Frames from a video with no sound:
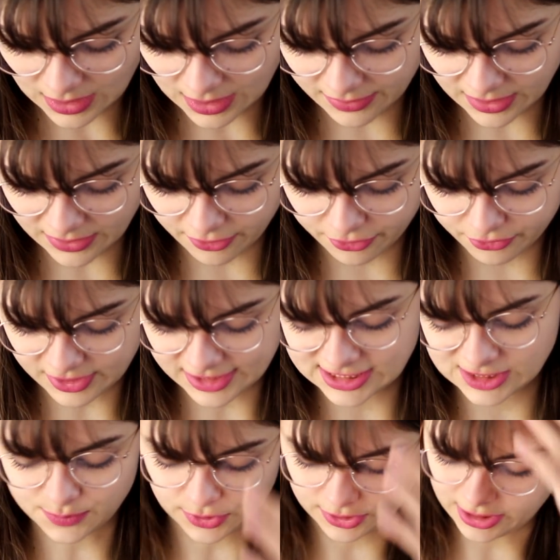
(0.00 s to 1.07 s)
And then the
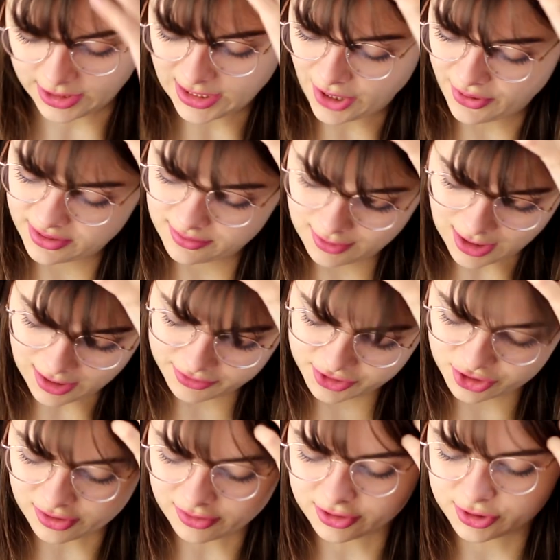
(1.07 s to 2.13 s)
face spotlight. Now it kind of
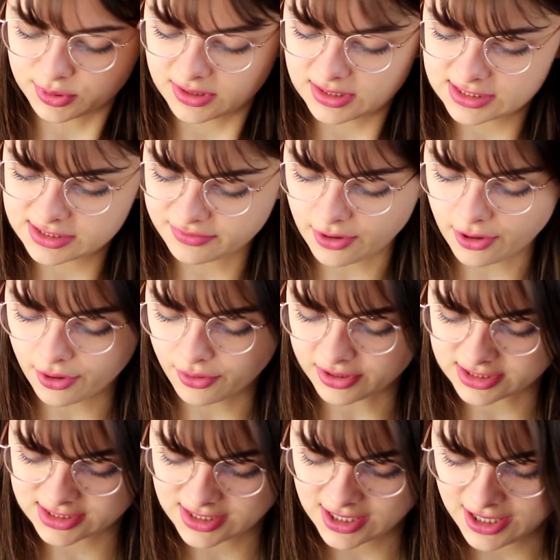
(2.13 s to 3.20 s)
struggles with this photo
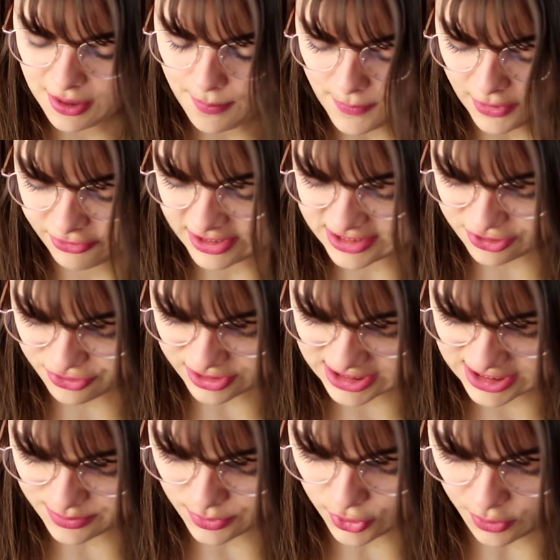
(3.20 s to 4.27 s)
because my face is really
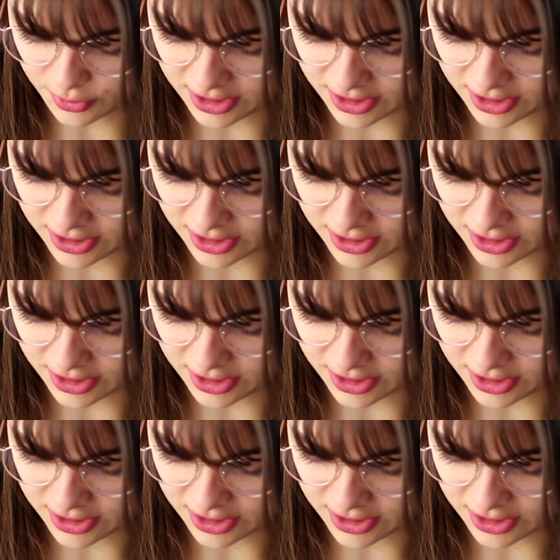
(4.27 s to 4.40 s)
small,